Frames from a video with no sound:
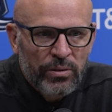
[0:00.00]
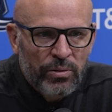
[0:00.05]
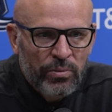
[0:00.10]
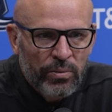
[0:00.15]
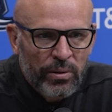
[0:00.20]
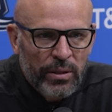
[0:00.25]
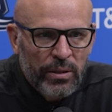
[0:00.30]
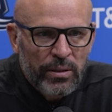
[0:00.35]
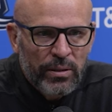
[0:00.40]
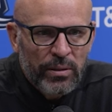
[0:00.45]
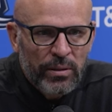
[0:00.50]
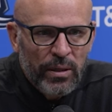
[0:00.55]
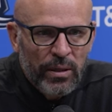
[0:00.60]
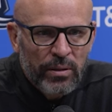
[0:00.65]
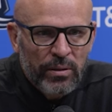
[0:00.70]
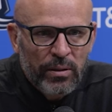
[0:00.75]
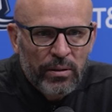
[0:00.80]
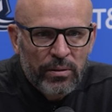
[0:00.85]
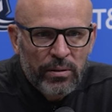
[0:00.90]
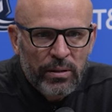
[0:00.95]
win, and I
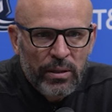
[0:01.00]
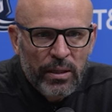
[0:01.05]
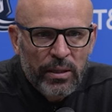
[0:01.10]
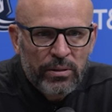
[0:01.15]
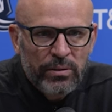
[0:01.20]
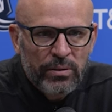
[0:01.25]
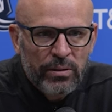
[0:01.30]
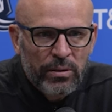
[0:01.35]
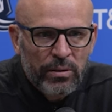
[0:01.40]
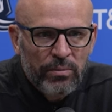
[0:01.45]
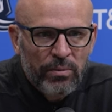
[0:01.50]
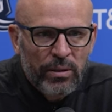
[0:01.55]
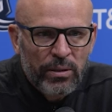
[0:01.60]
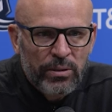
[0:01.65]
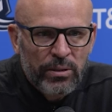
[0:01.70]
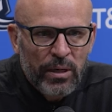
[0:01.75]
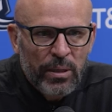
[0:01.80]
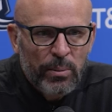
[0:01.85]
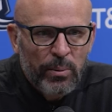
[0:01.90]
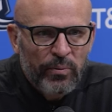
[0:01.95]
thought the guys did a great
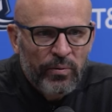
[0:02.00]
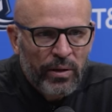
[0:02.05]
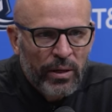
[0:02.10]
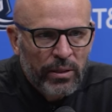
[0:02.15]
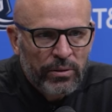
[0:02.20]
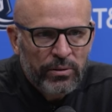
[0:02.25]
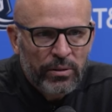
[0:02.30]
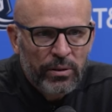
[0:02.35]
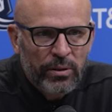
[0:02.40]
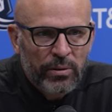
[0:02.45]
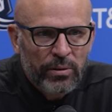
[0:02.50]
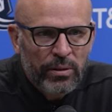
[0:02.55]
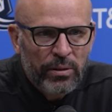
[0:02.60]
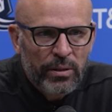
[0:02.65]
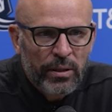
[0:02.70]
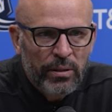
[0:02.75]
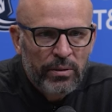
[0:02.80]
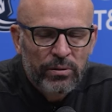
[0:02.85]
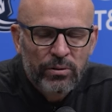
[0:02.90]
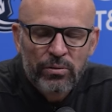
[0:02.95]
job of executing
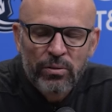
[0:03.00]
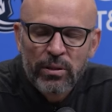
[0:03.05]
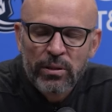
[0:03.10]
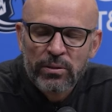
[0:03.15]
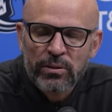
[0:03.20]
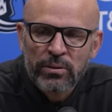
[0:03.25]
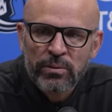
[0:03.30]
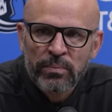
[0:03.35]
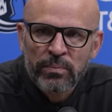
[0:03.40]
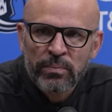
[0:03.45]
down the stretch.